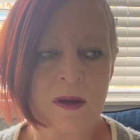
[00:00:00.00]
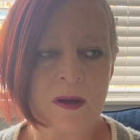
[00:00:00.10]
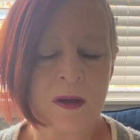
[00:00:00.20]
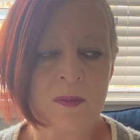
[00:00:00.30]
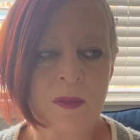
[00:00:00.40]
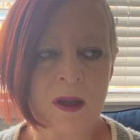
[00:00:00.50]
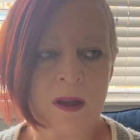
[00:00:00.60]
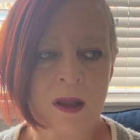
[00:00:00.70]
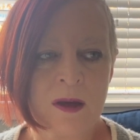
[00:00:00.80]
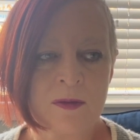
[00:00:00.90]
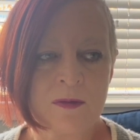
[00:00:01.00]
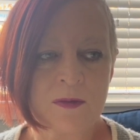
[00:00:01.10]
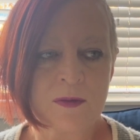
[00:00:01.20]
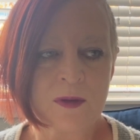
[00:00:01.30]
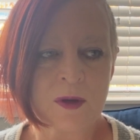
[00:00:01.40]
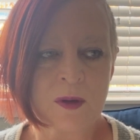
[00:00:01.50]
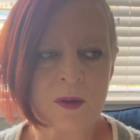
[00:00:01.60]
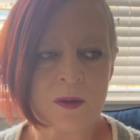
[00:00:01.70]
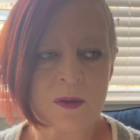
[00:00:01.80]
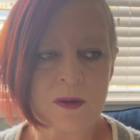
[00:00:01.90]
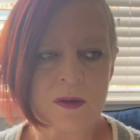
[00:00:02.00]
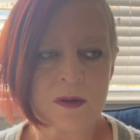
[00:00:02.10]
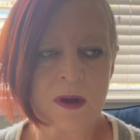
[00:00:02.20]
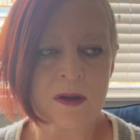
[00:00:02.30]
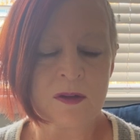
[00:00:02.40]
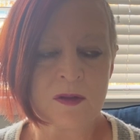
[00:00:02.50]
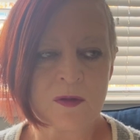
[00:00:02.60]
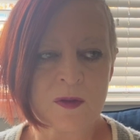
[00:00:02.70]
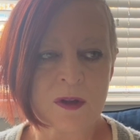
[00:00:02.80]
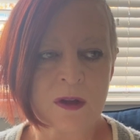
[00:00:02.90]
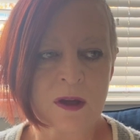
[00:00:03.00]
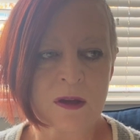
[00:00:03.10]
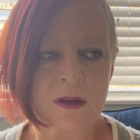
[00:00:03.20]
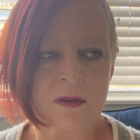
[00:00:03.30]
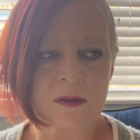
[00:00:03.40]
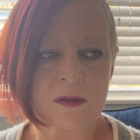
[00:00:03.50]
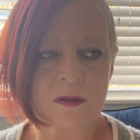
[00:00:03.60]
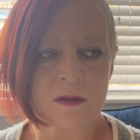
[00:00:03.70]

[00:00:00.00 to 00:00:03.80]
in my life who I just feel like is